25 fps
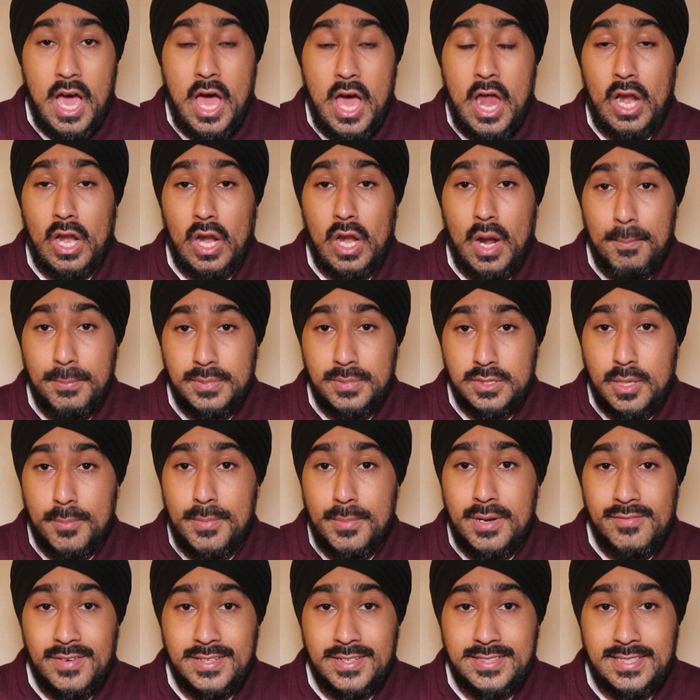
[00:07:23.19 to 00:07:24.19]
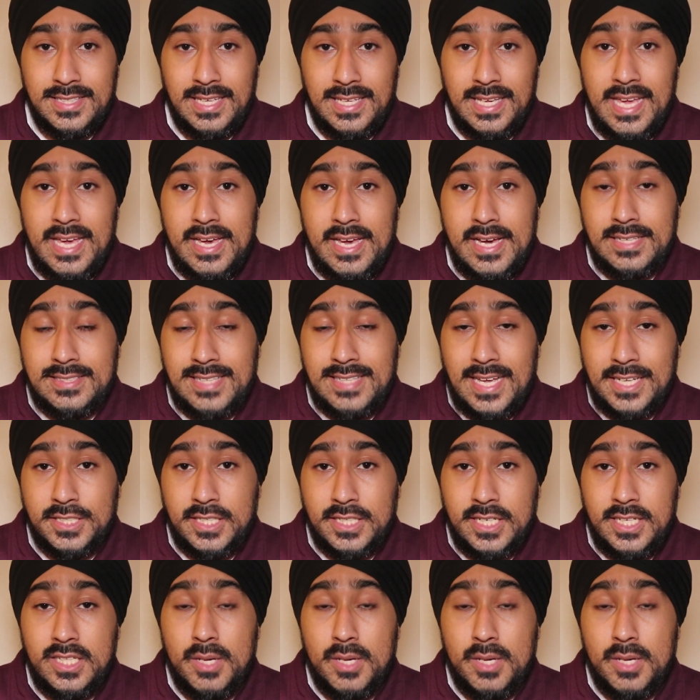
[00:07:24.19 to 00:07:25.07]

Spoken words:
lump sum investing is actually